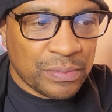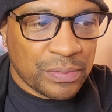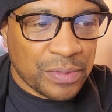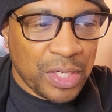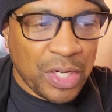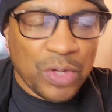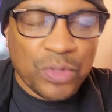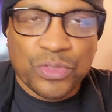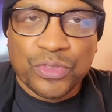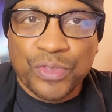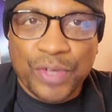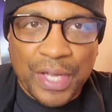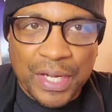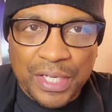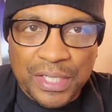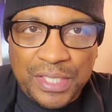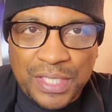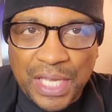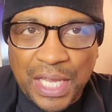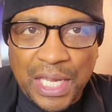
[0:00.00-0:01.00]
Errol's trying
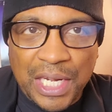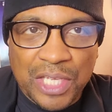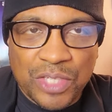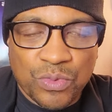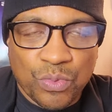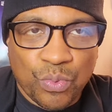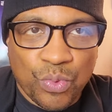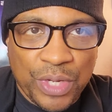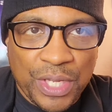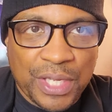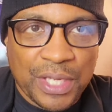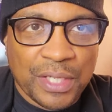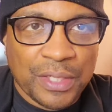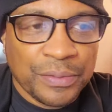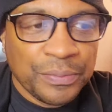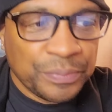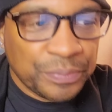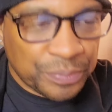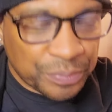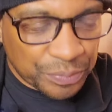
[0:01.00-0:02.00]
to taint his
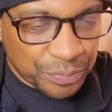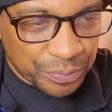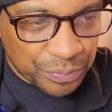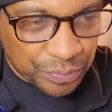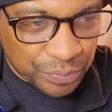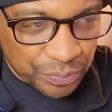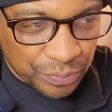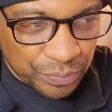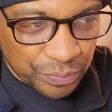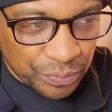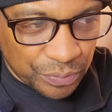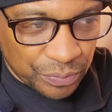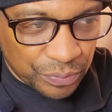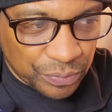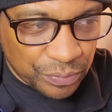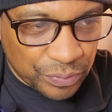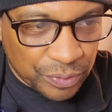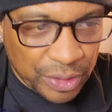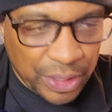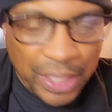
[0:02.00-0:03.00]
win.
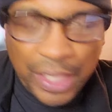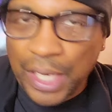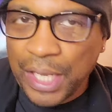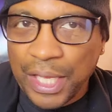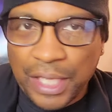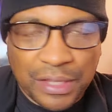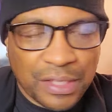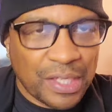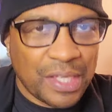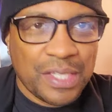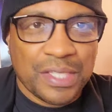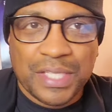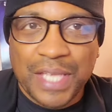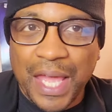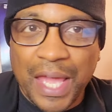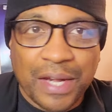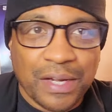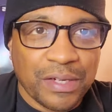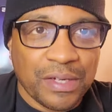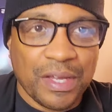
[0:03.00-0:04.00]
And I think he's
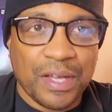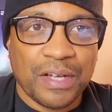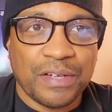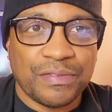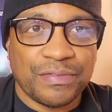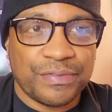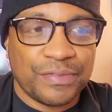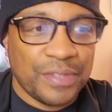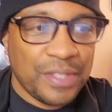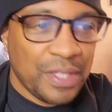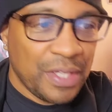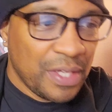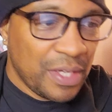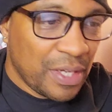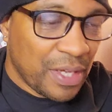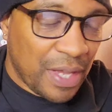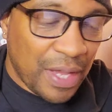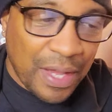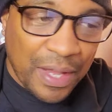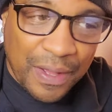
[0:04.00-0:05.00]
had enough.
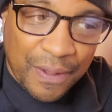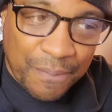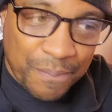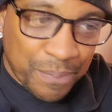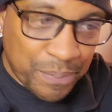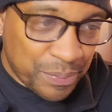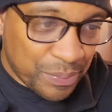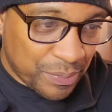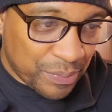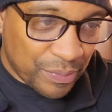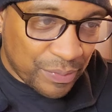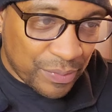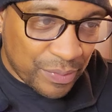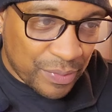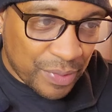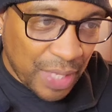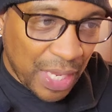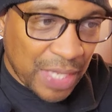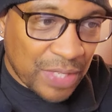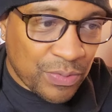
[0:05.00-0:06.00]

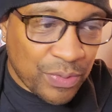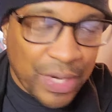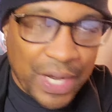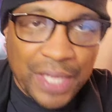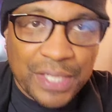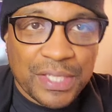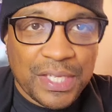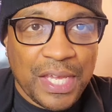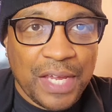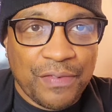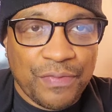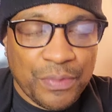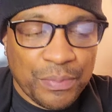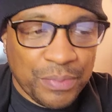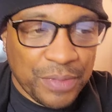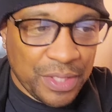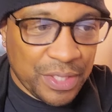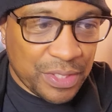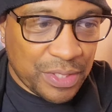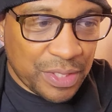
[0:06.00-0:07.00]
That's what I take
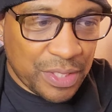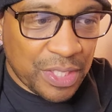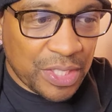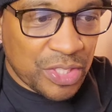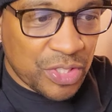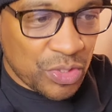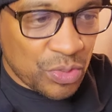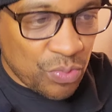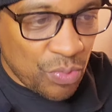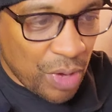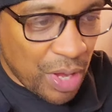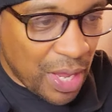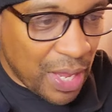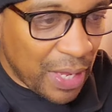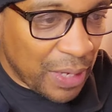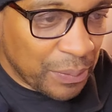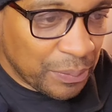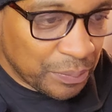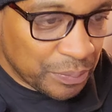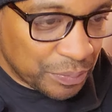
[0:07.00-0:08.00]
from this. This is
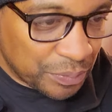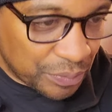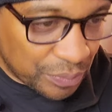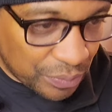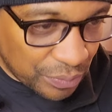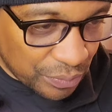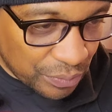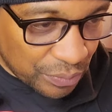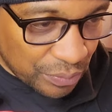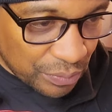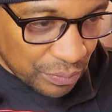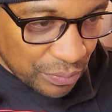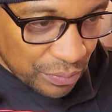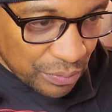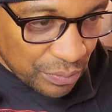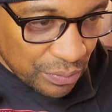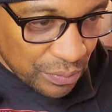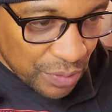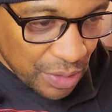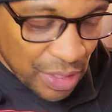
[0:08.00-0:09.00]
why
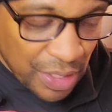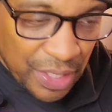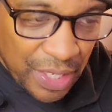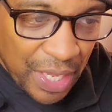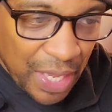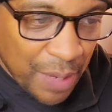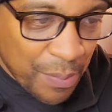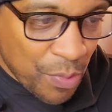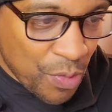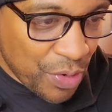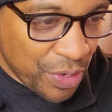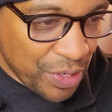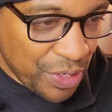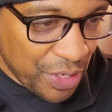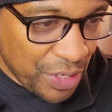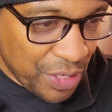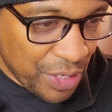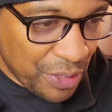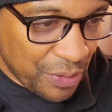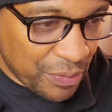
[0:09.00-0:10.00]
he came on
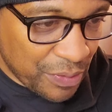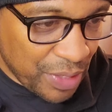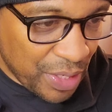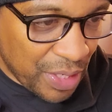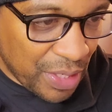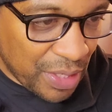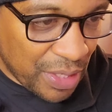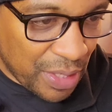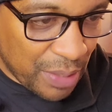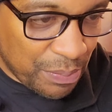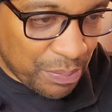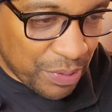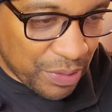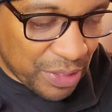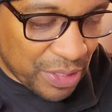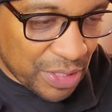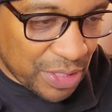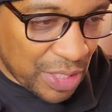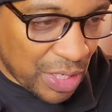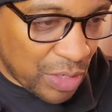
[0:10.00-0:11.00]
here and put
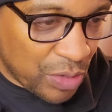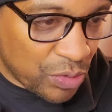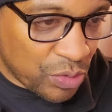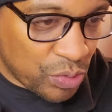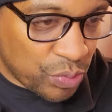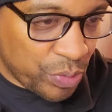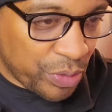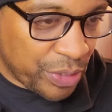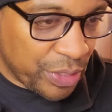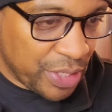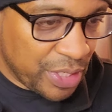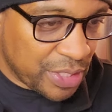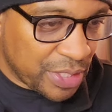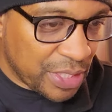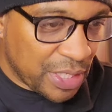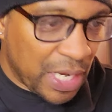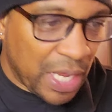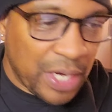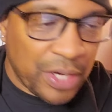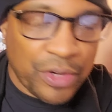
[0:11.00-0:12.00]
this out on Twitter. He
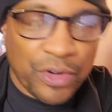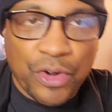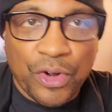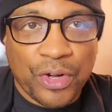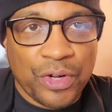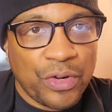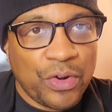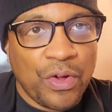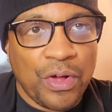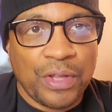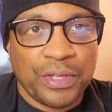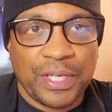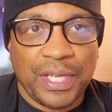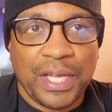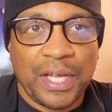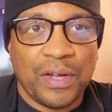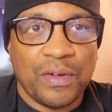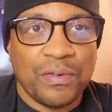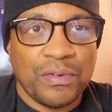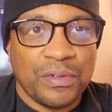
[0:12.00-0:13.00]
said, I done heard it all
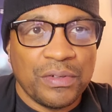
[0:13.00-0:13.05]
now.